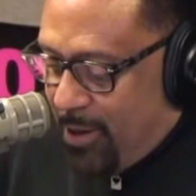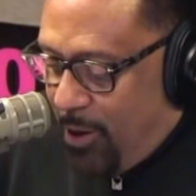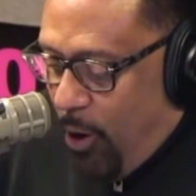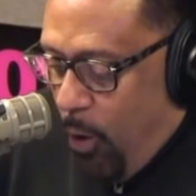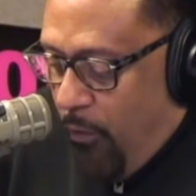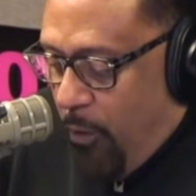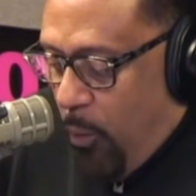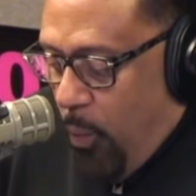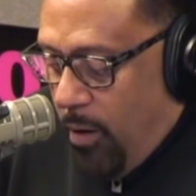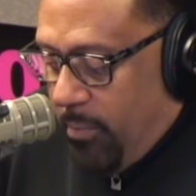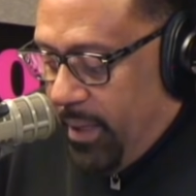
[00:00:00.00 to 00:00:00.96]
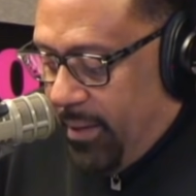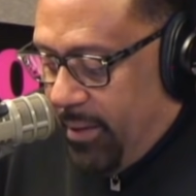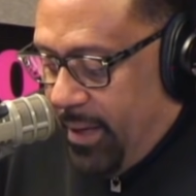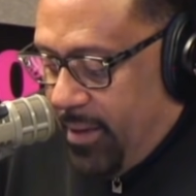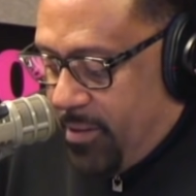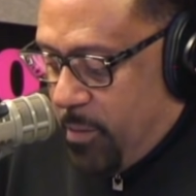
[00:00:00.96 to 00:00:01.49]
are
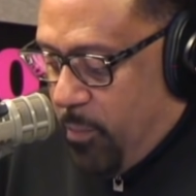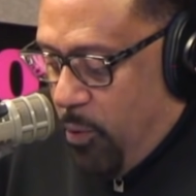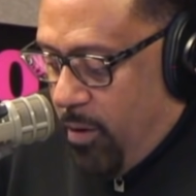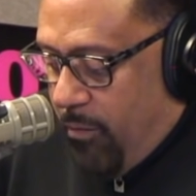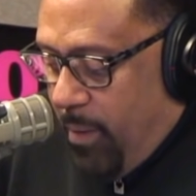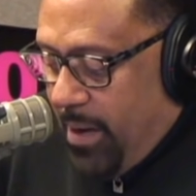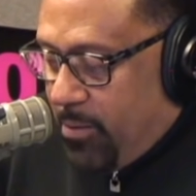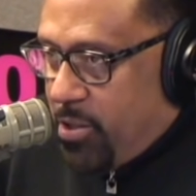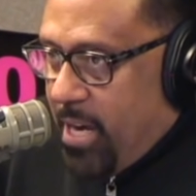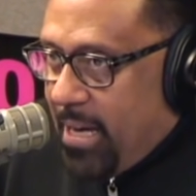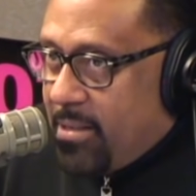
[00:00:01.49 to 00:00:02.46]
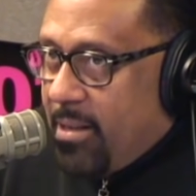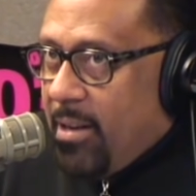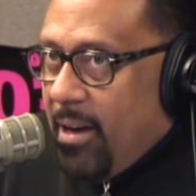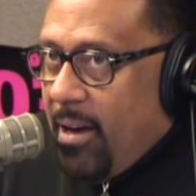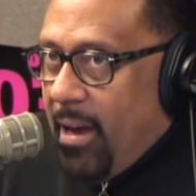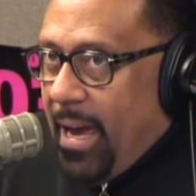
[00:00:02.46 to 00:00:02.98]
overwhelmingly in support of Michael Jackson.
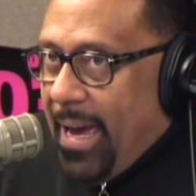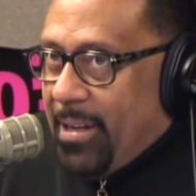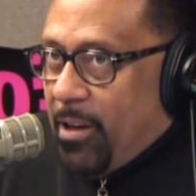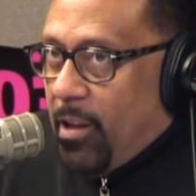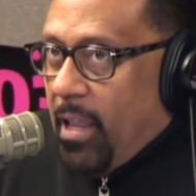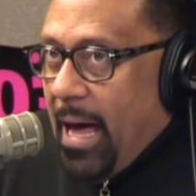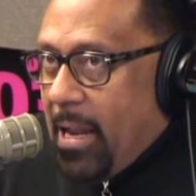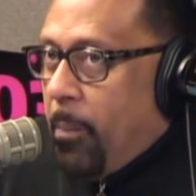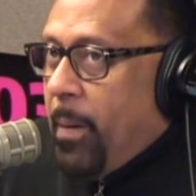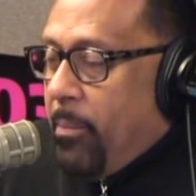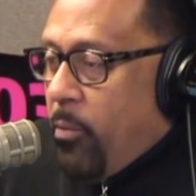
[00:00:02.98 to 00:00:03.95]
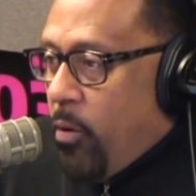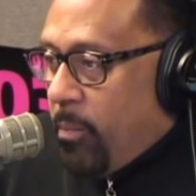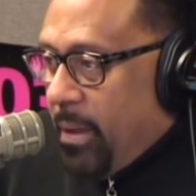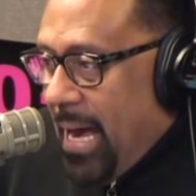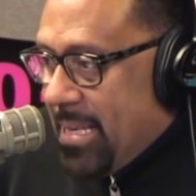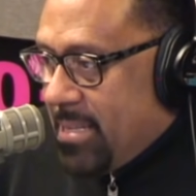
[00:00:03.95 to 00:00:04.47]
And a lot of people were
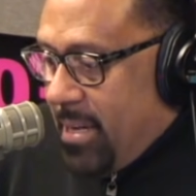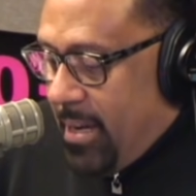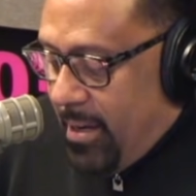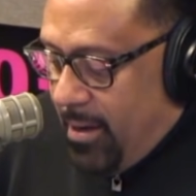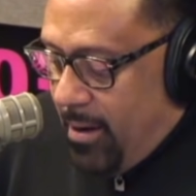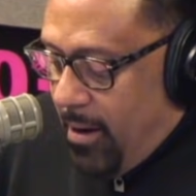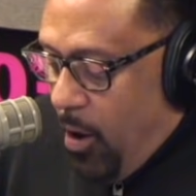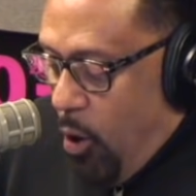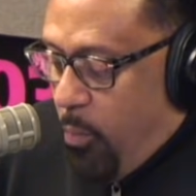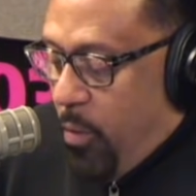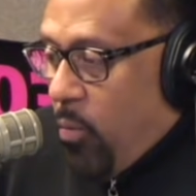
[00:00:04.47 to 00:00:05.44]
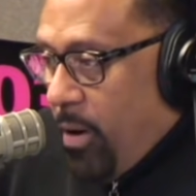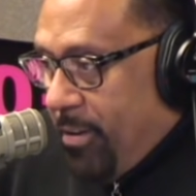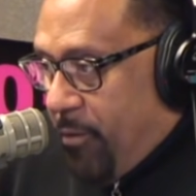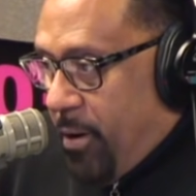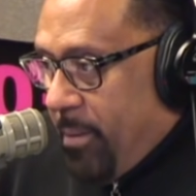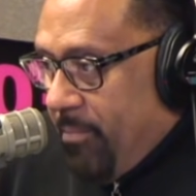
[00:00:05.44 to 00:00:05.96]
blasting Oprah
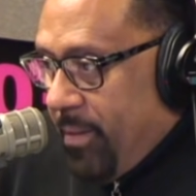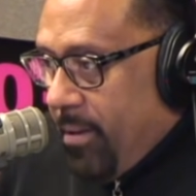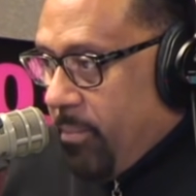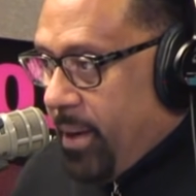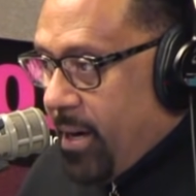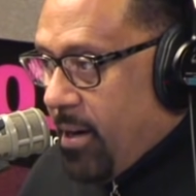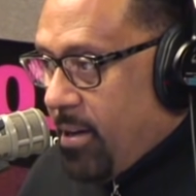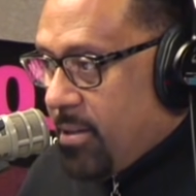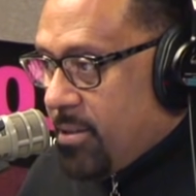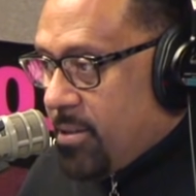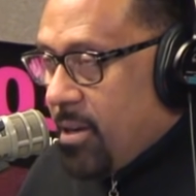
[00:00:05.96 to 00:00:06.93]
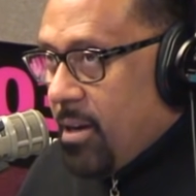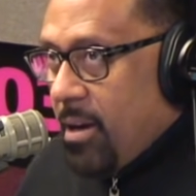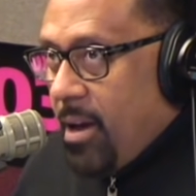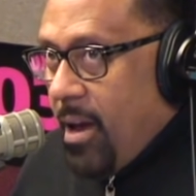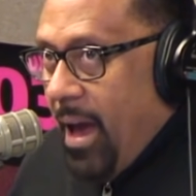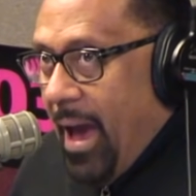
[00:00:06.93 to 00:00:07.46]
Winfrey because
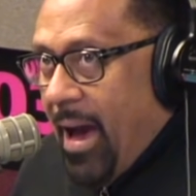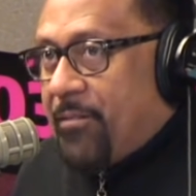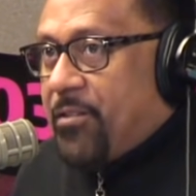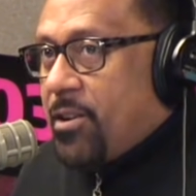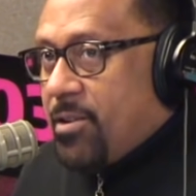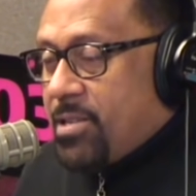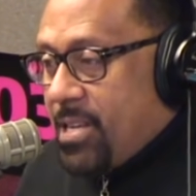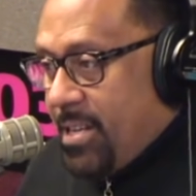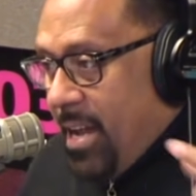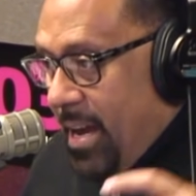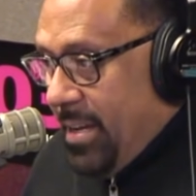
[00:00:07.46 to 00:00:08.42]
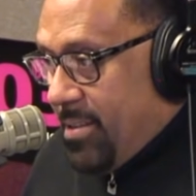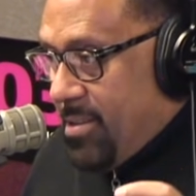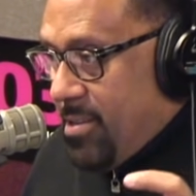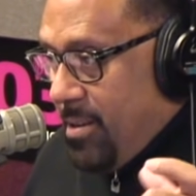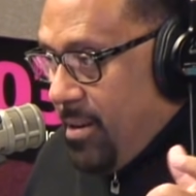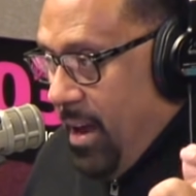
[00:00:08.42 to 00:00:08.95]
after
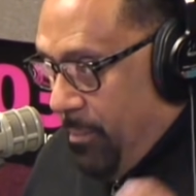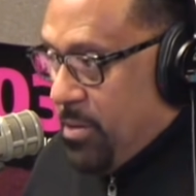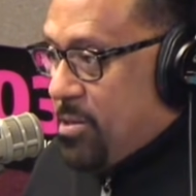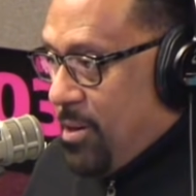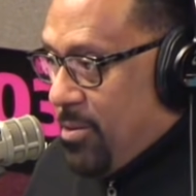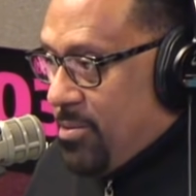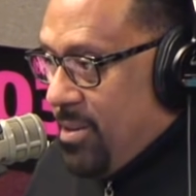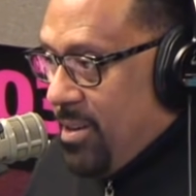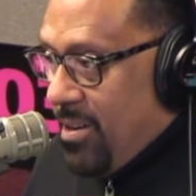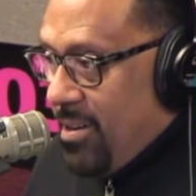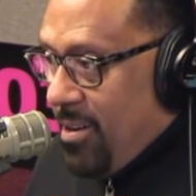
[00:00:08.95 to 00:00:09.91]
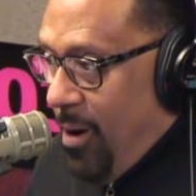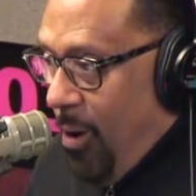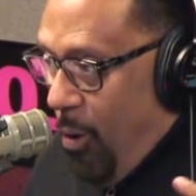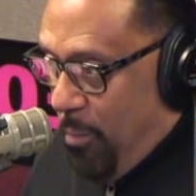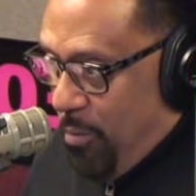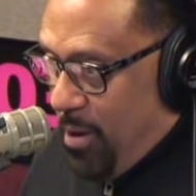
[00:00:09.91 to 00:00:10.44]
tonight's episode,
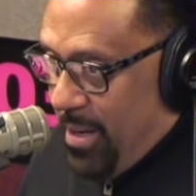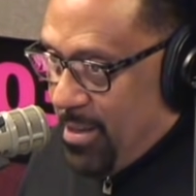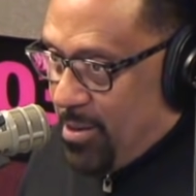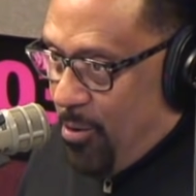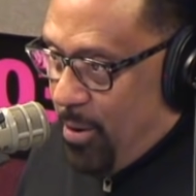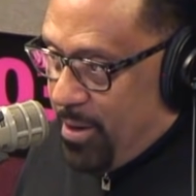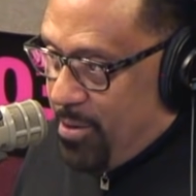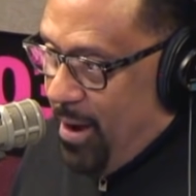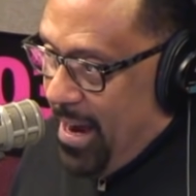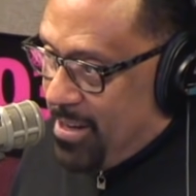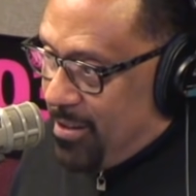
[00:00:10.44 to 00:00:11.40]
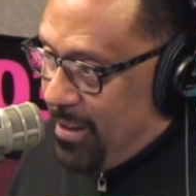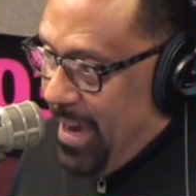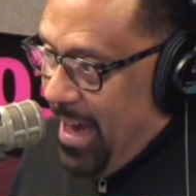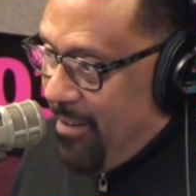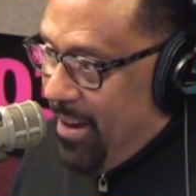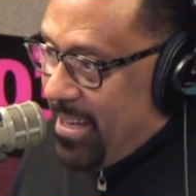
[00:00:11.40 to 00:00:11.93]
Oprah is going to actually
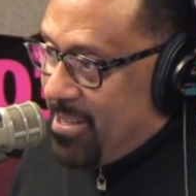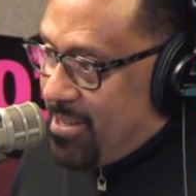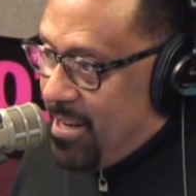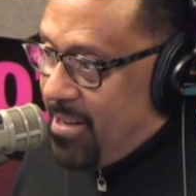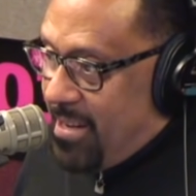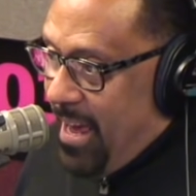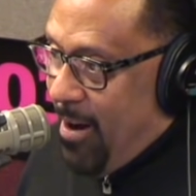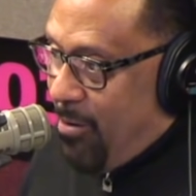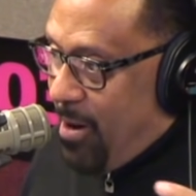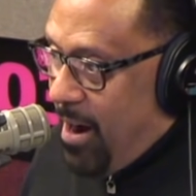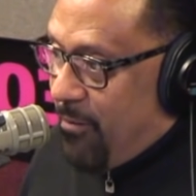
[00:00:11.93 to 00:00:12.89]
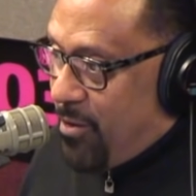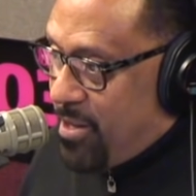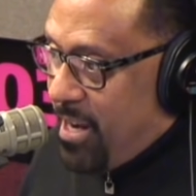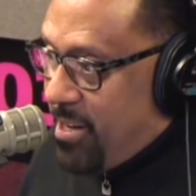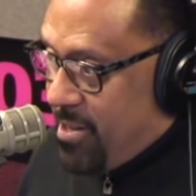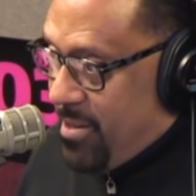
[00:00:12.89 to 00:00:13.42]
have a sit down
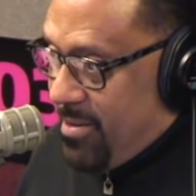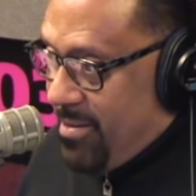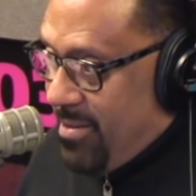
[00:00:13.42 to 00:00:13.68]
conversation